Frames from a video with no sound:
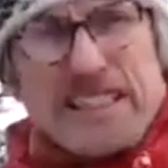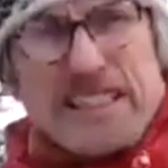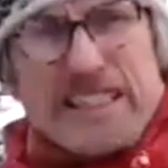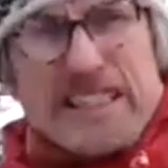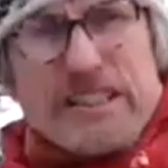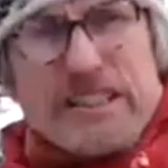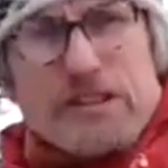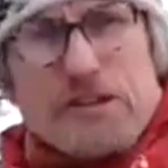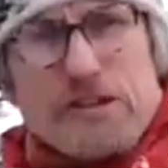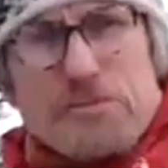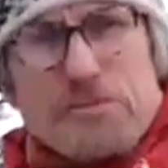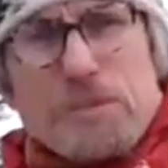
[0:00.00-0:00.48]

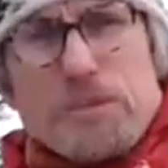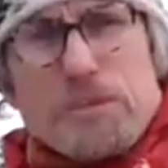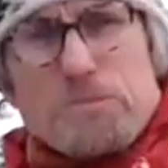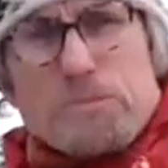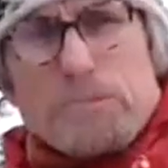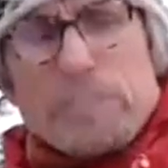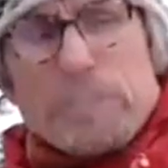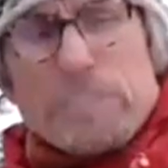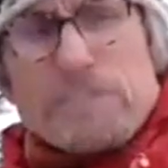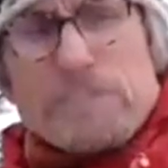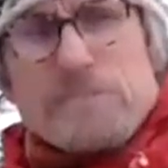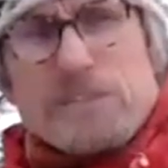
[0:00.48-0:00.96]
need to be
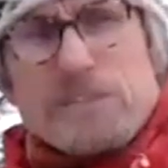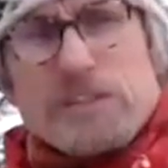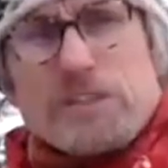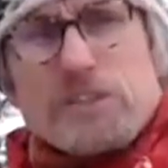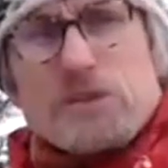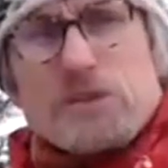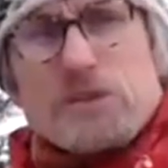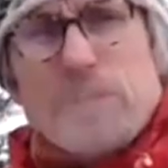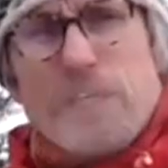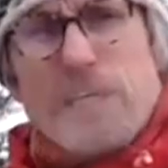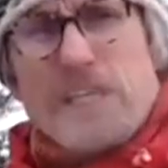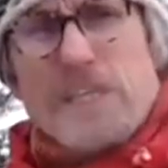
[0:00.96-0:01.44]
woven
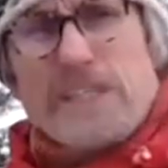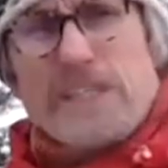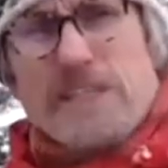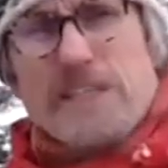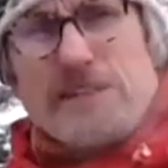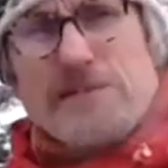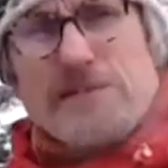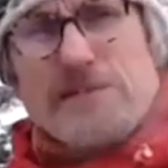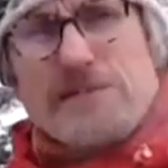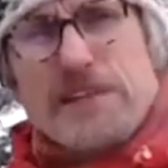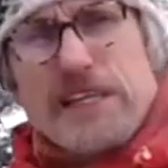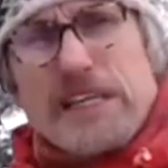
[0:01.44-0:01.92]
together
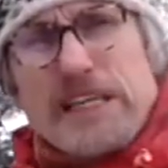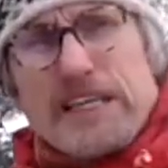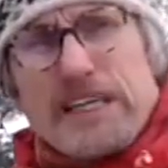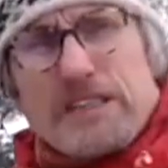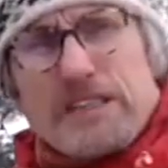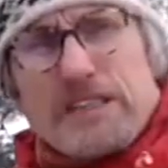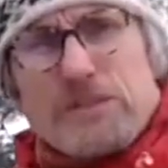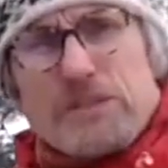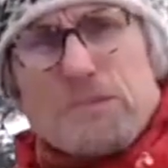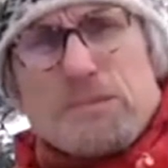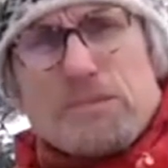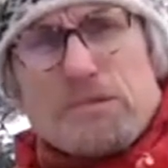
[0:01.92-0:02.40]

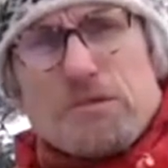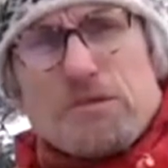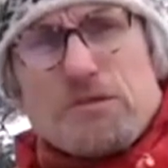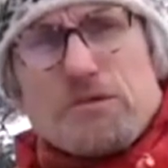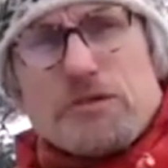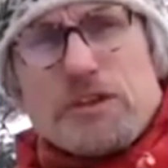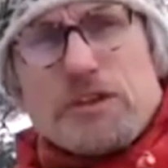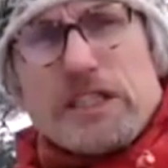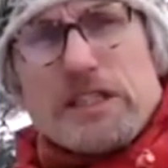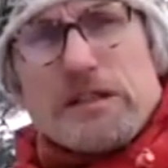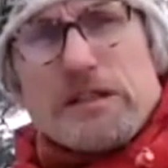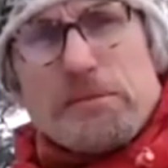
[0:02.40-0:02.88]
to
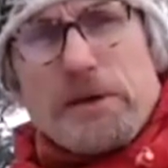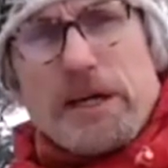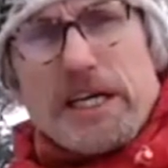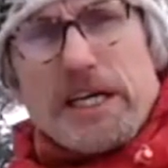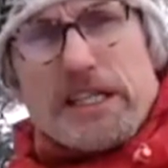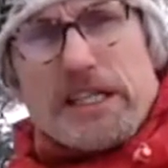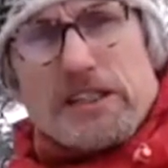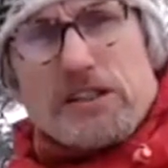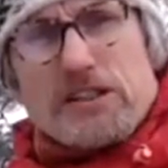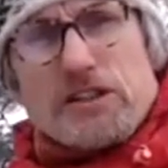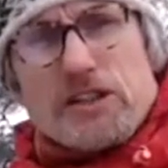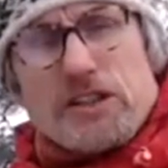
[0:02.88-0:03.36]
really
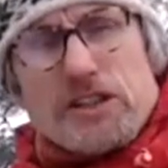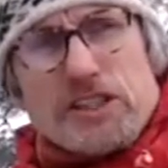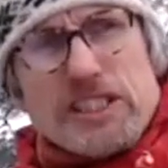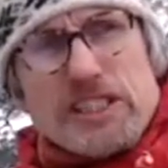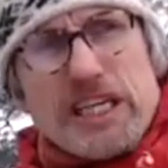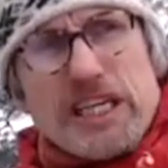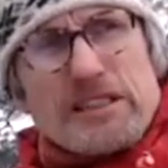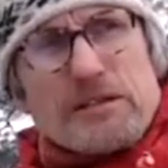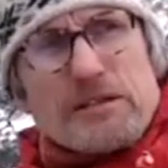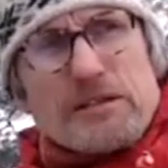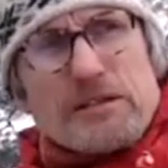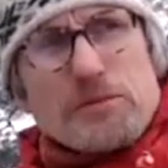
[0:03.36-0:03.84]
make it
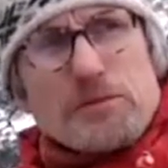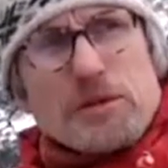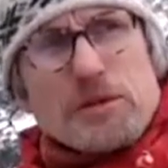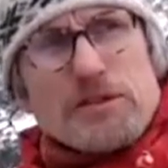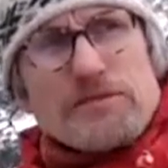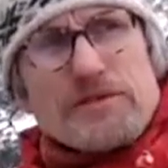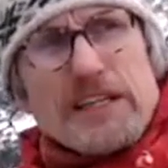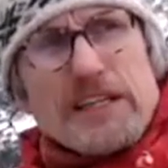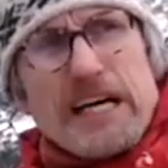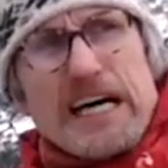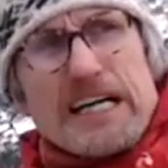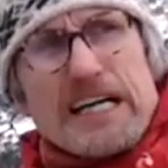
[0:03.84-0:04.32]
sustainable.
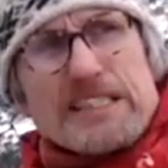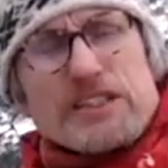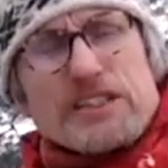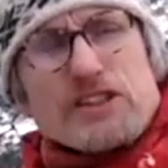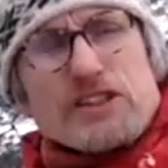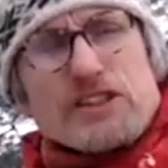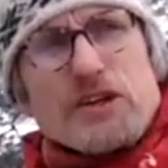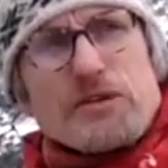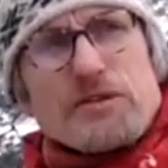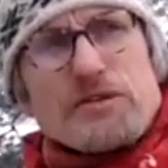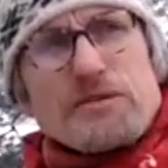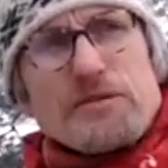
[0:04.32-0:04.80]
And
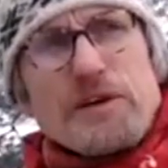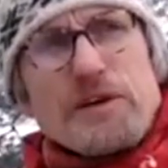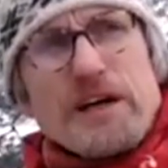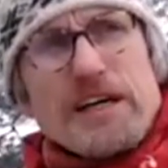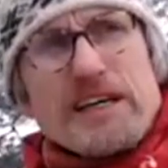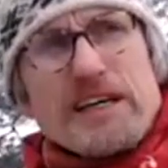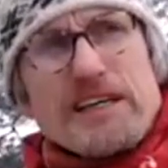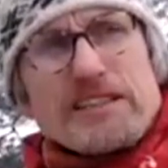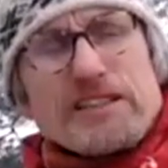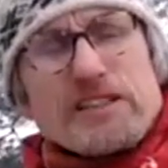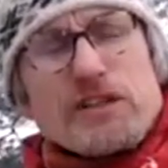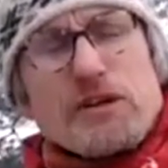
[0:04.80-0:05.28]
so,
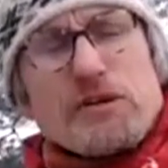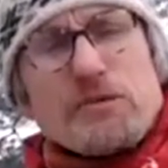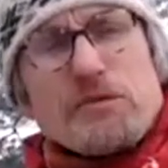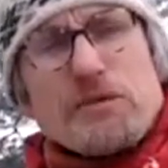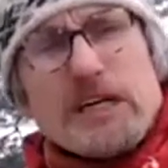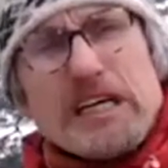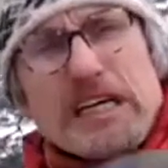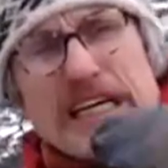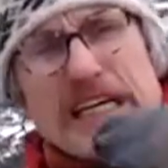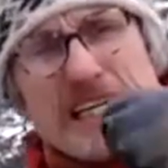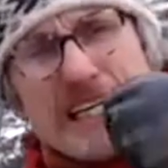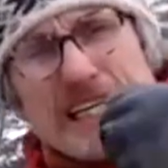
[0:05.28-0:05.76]
so
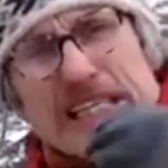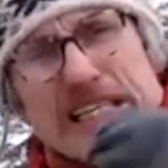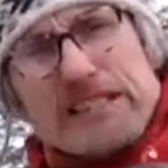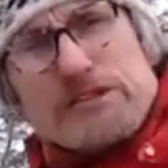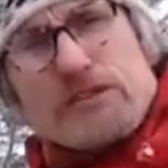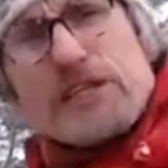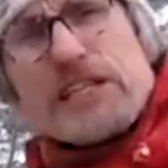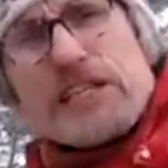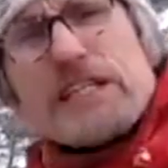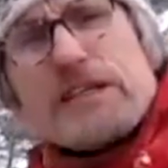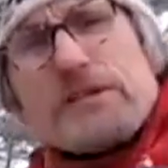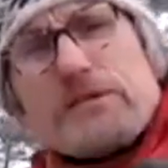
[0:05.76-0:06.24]
it's
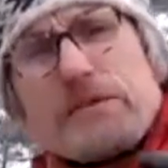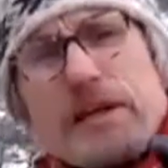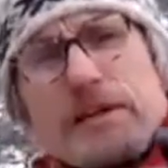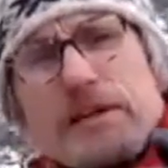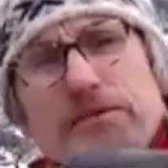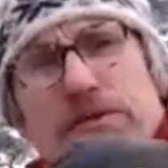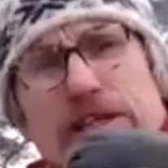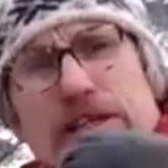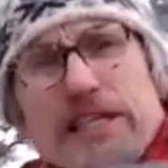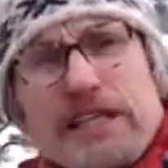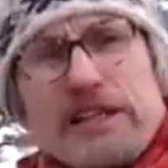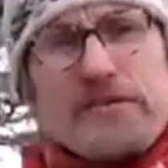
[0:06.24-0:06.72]
really when
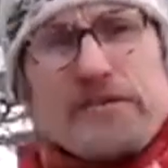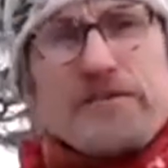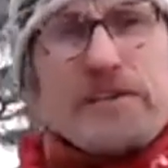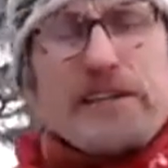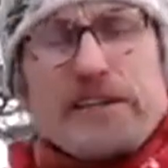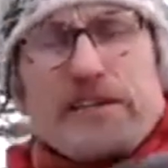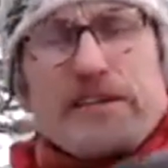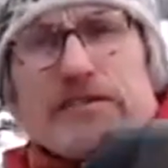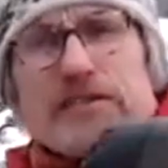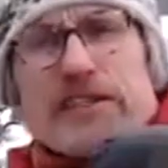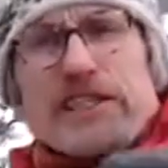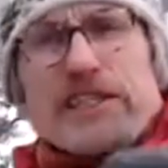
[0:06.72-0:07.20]
we,
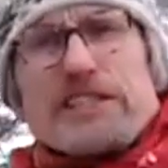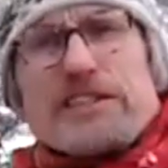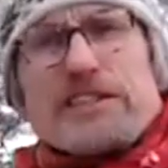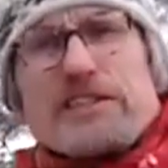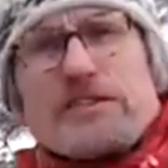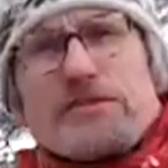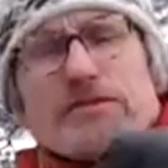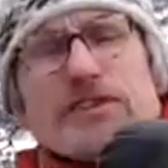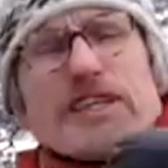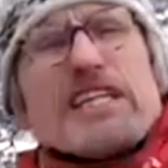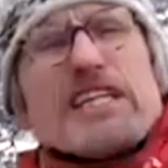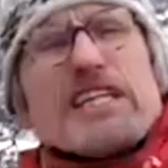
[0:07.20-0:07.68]
we, we
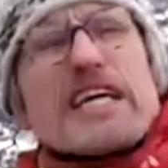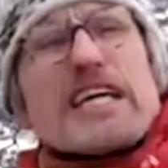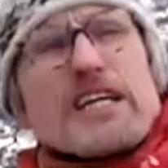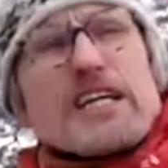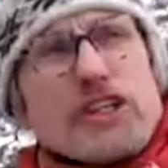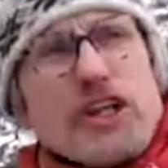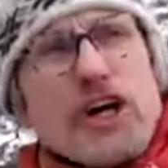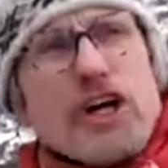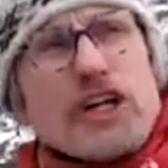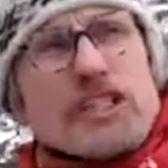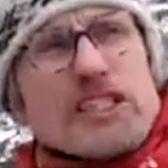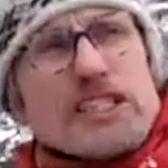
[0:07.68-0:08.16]
really
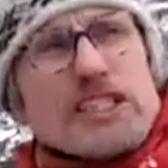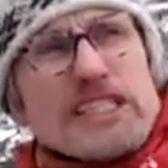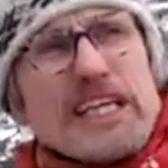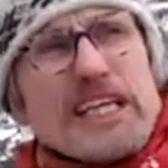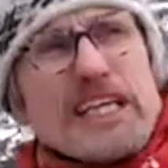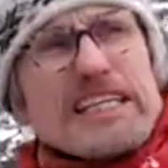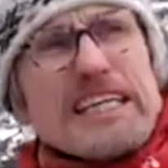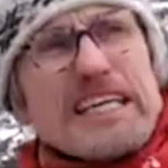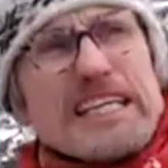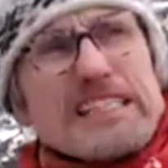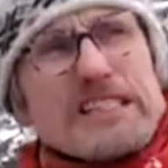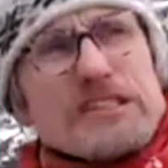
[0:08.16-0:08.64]
acknowledge
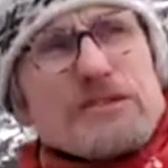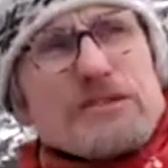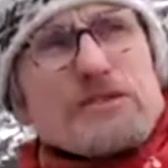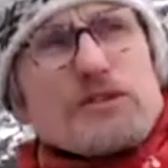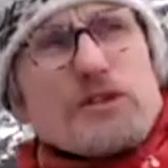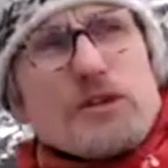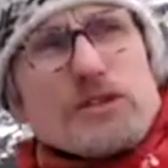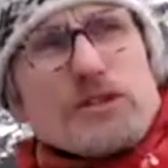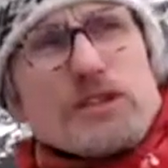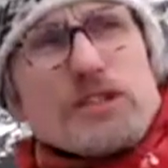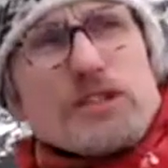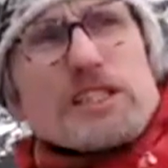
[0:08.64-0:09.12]
that, yes, of
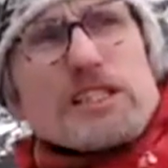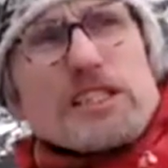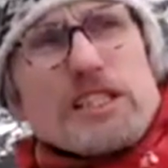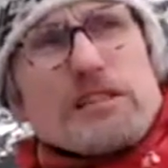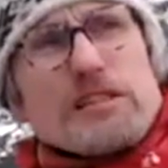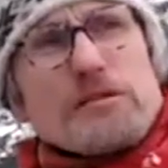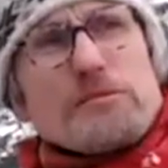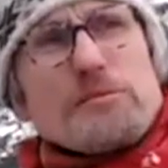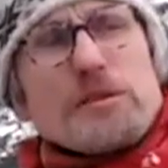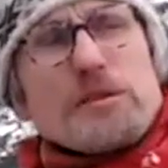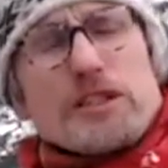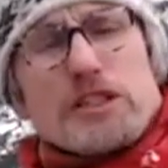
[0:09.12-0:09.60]
course, it's
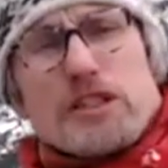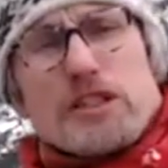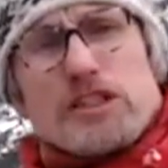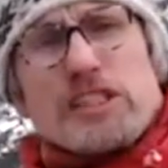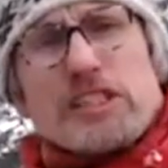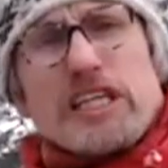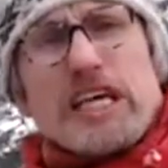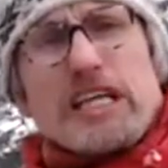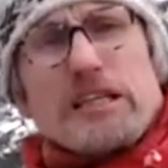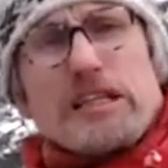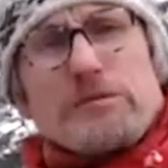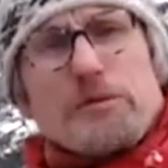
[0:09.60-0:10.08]
going to be
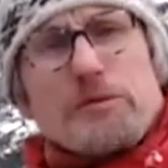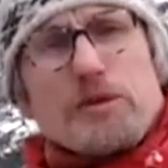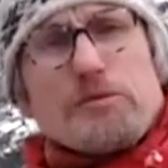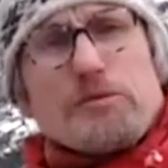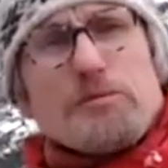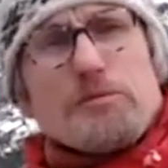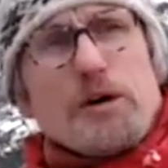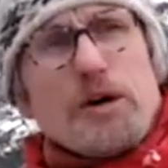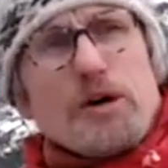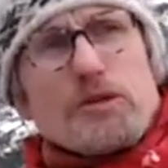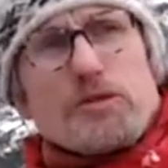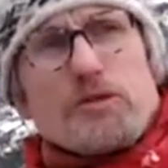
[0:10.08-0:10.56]
sustainable,
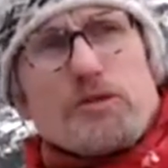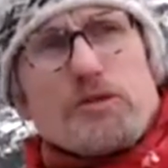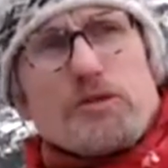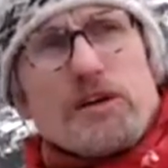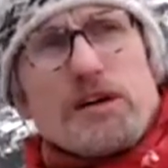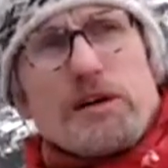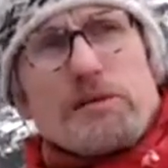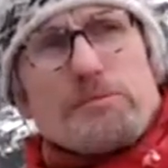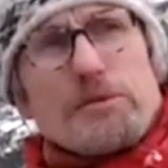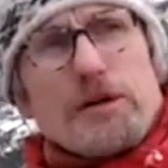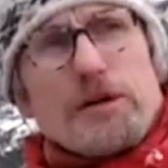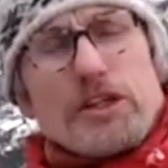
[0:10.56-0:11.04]
both for
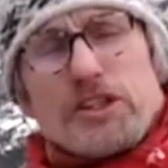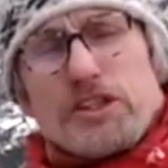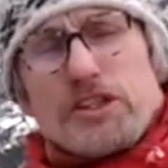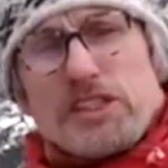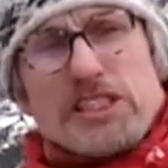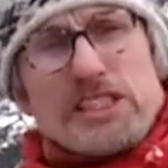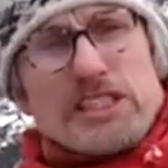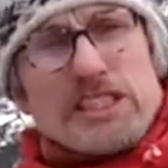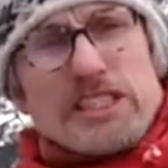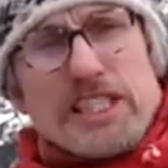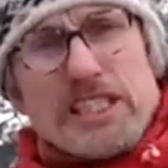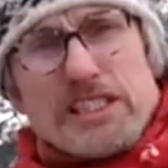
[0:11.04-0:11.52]
our brothers
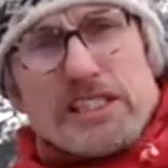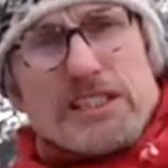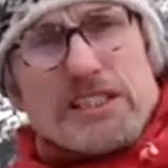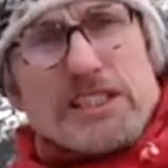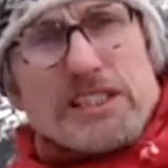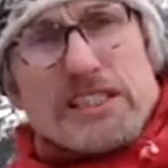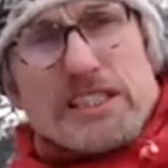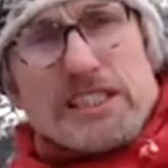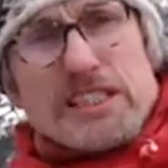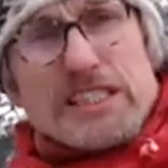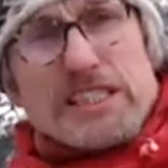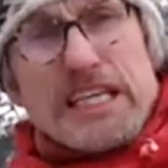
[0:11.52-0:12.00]
and
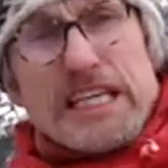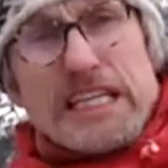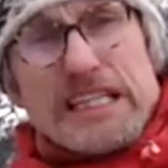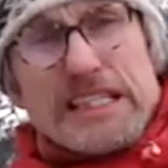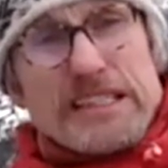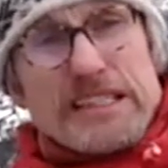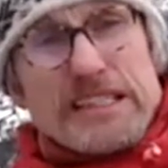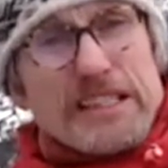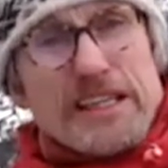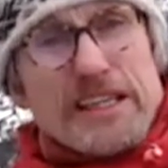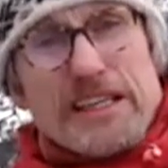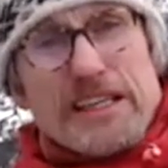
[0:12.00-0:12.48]
sisters in
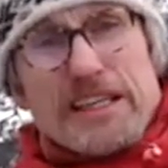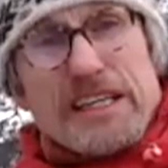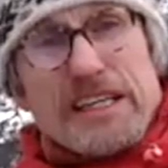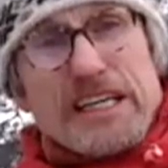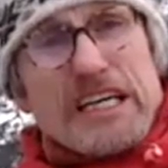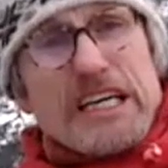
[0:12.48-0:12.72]
India